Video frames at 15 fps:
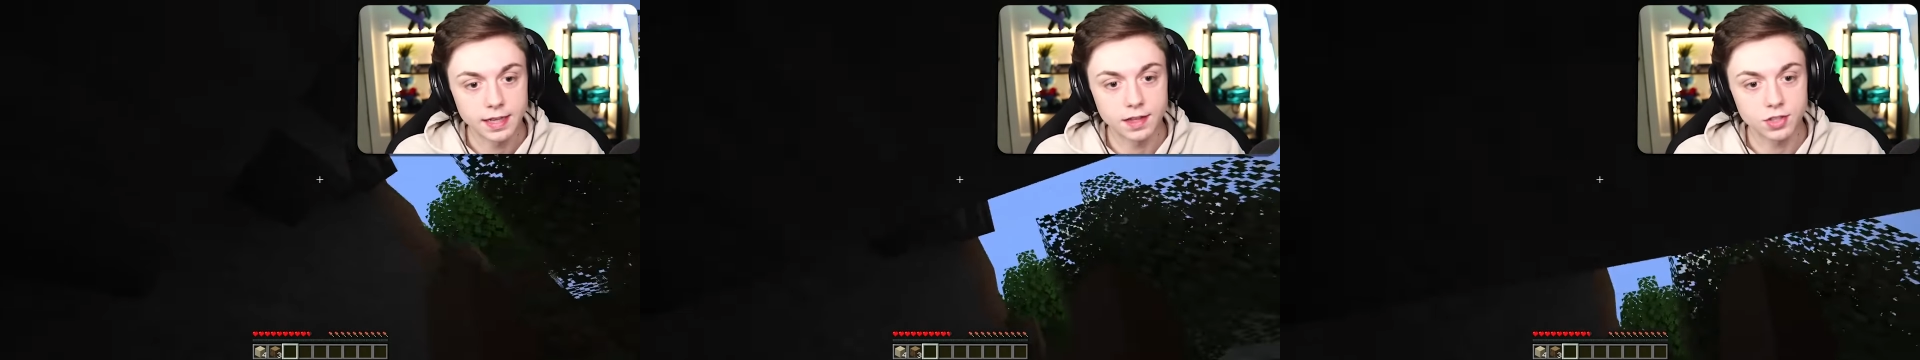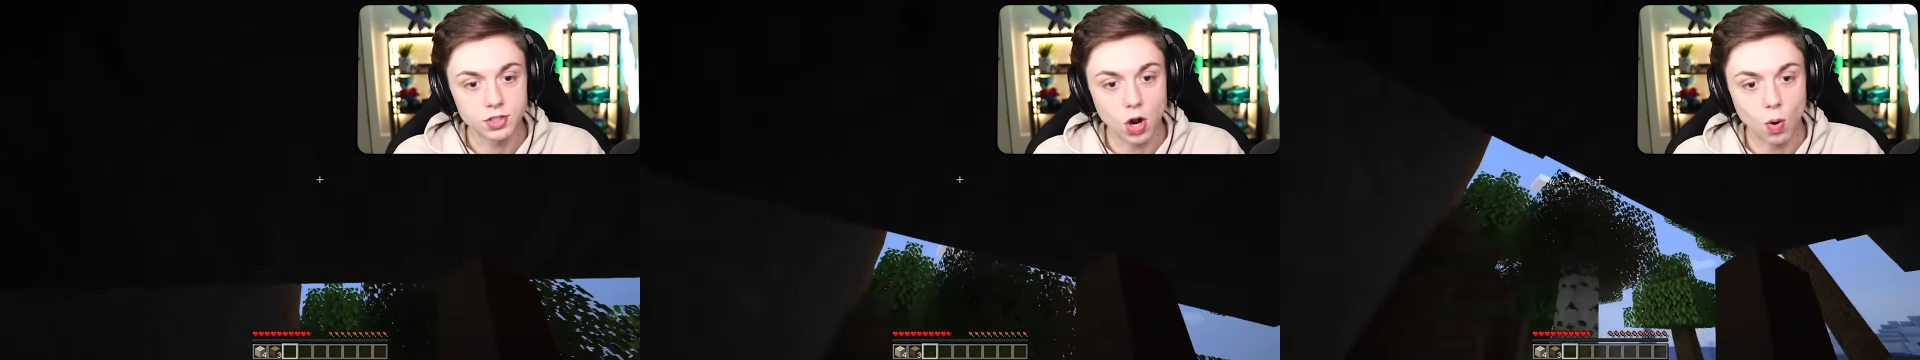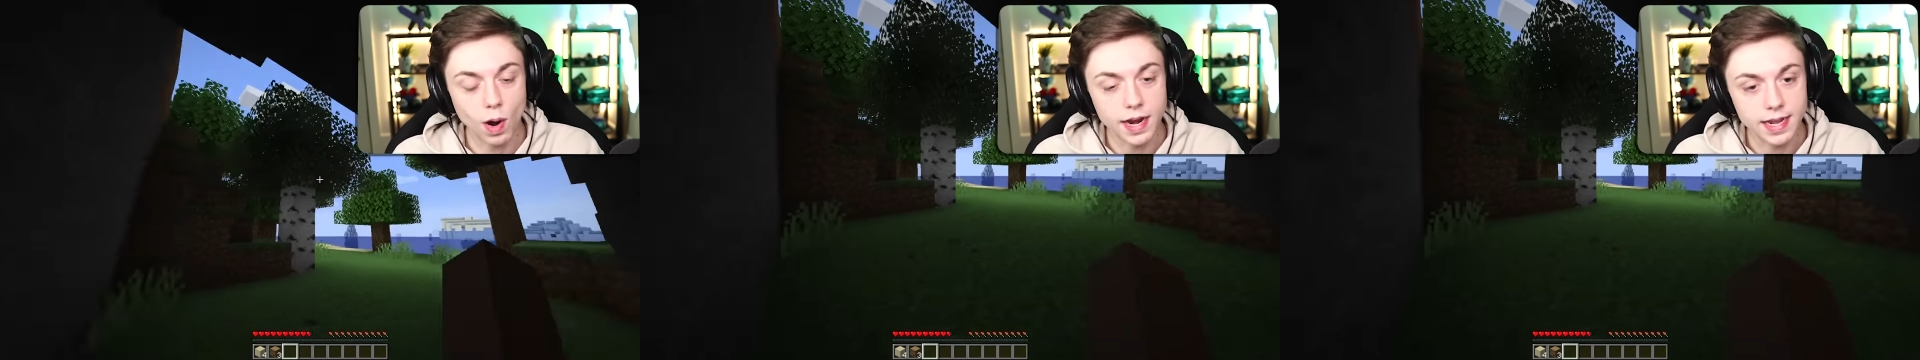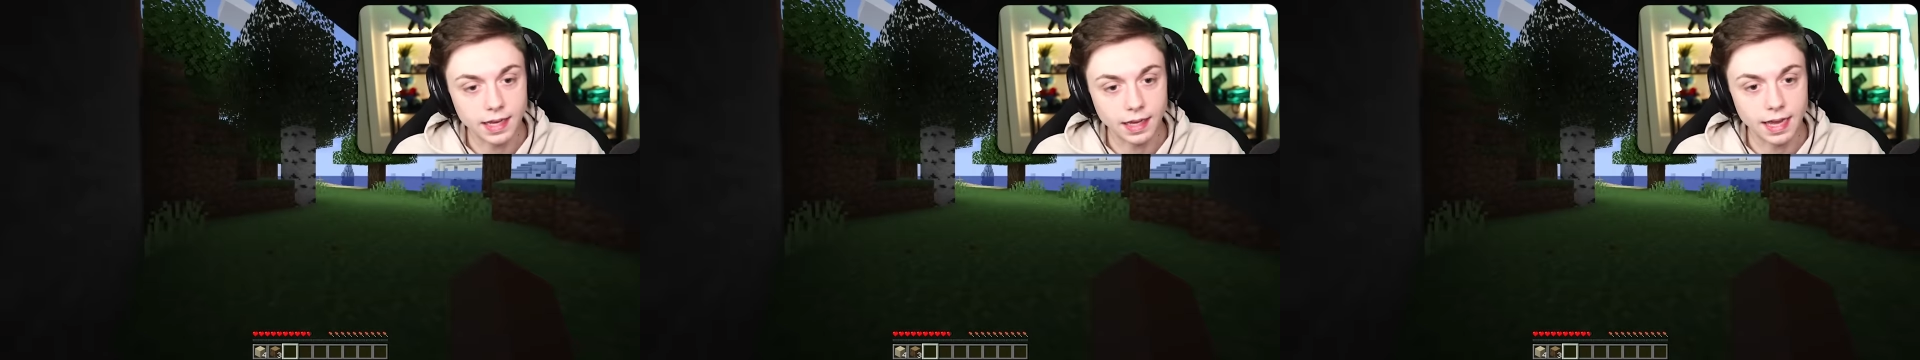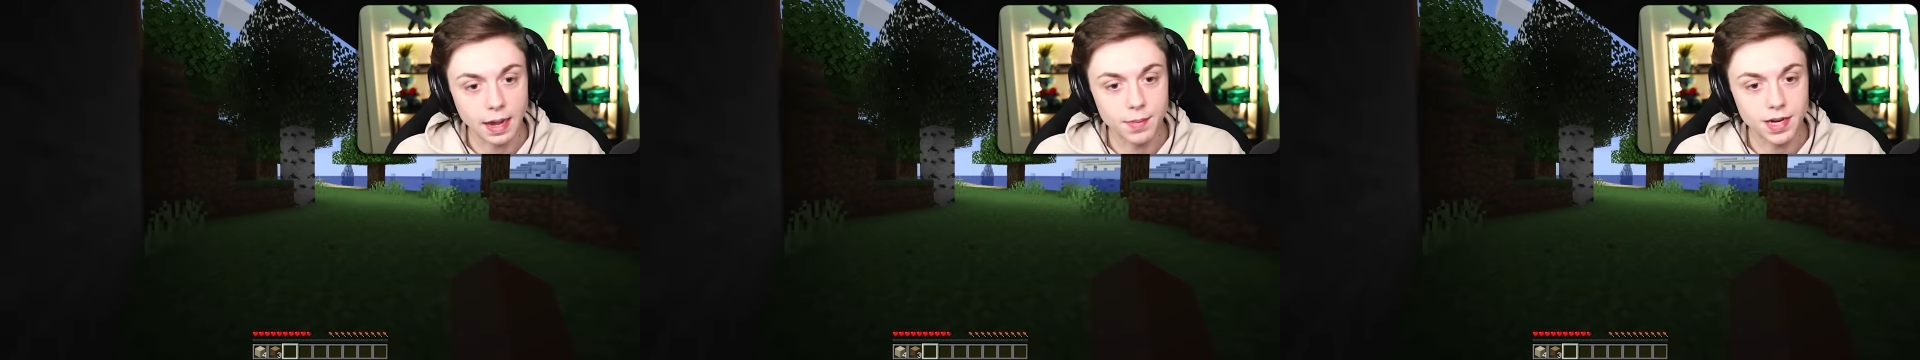There's no way he
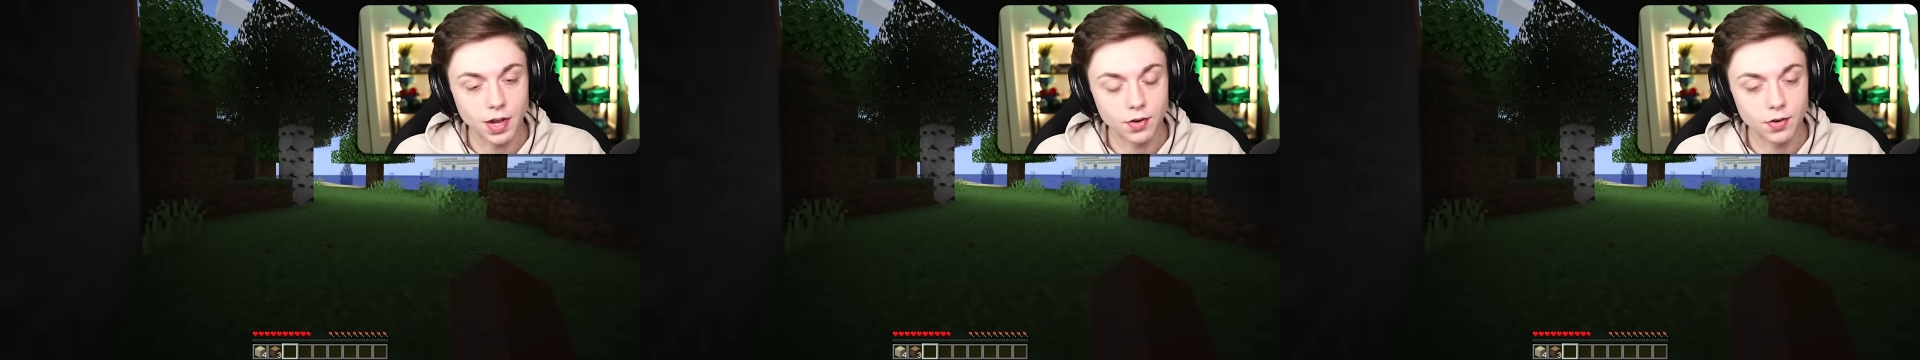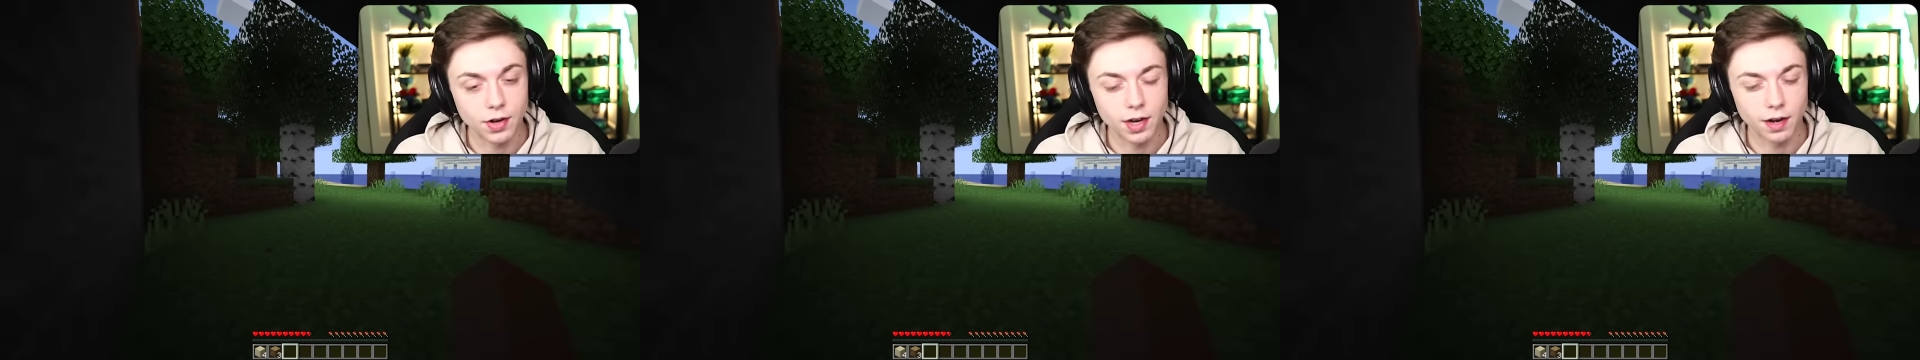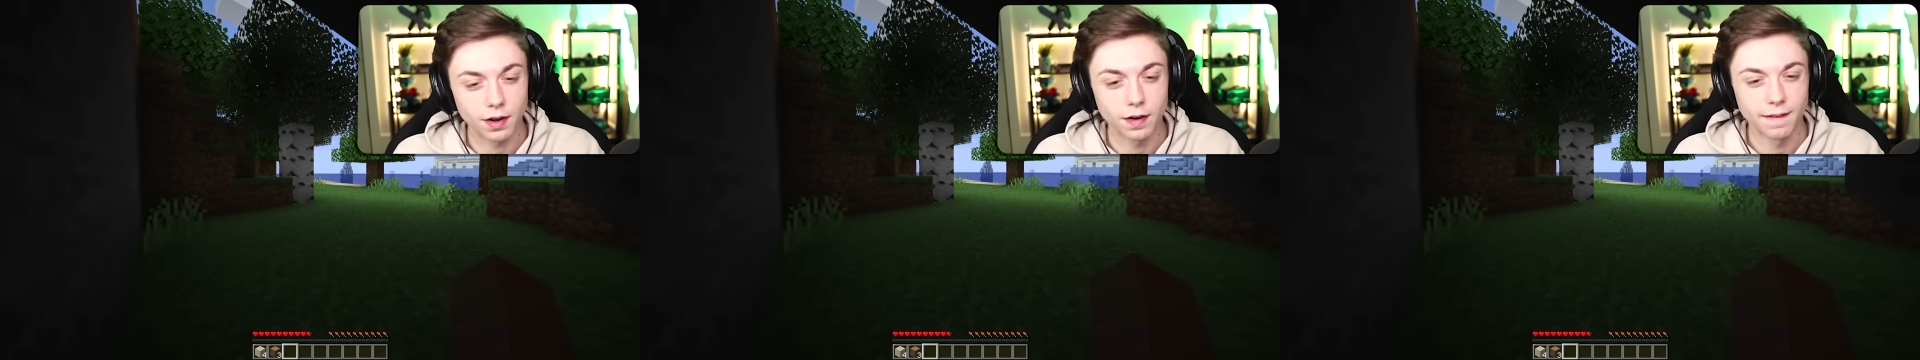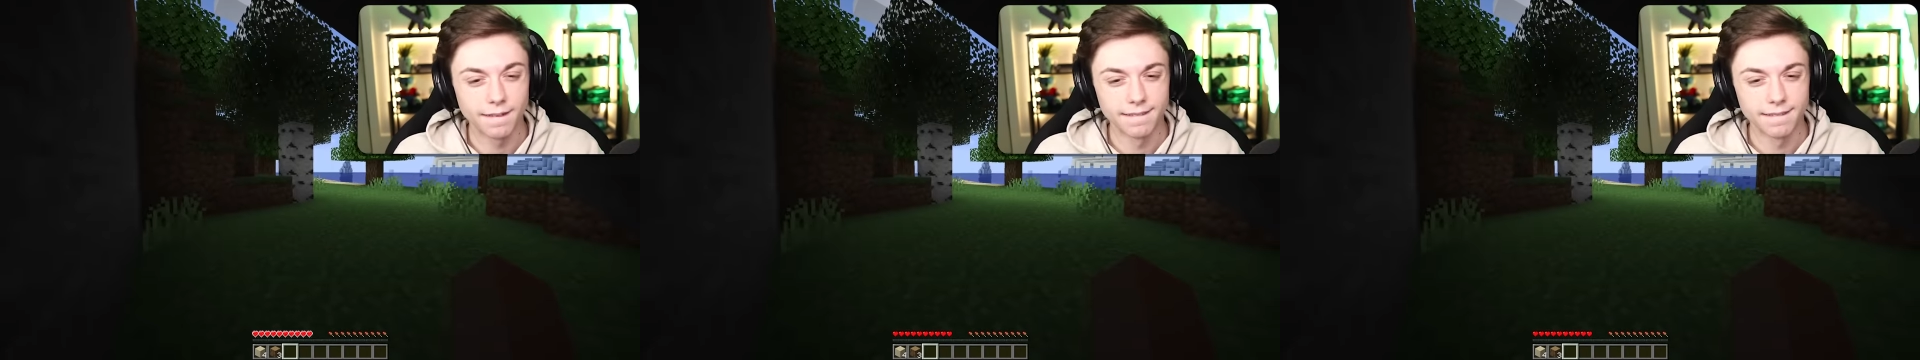can get me under here.